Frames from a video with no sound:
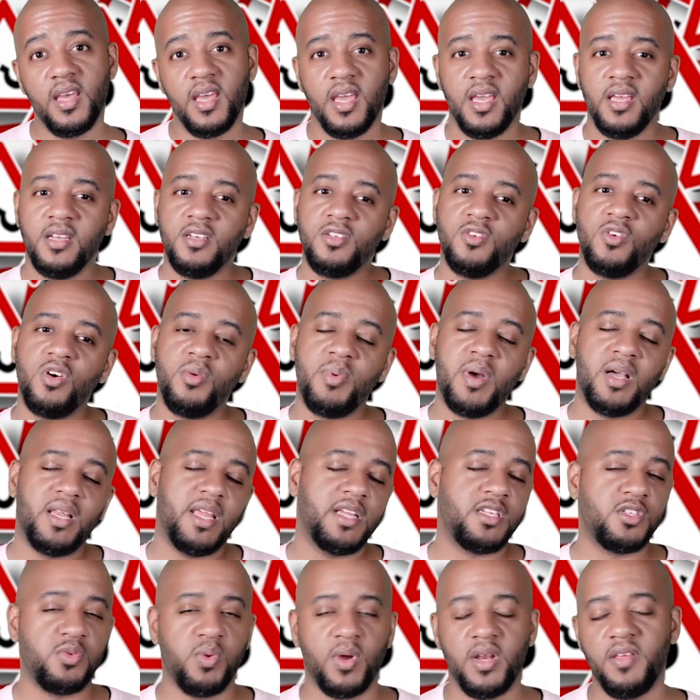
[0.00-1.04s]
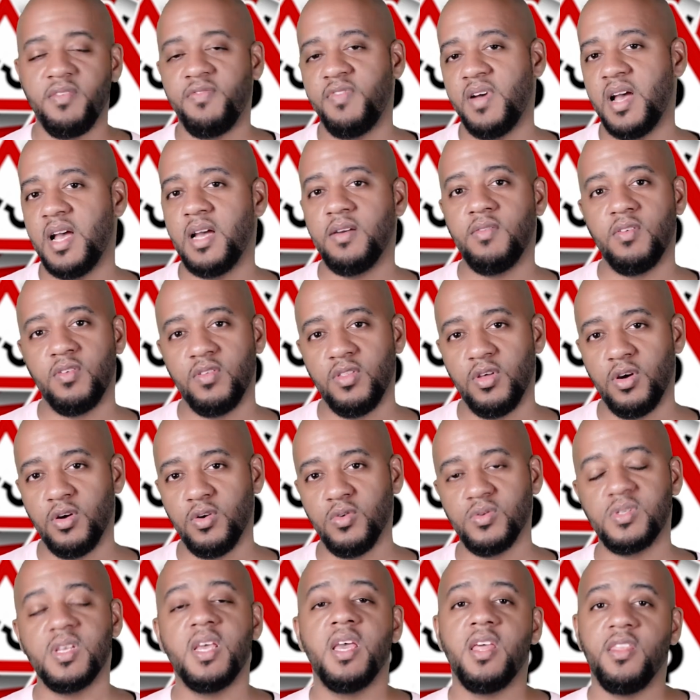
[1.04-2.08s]
And do about like 25 of
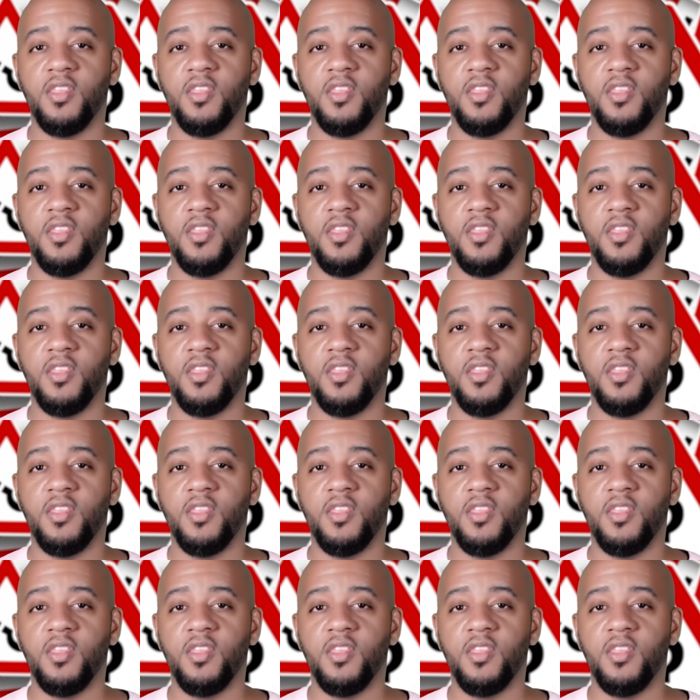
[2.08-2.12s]
those.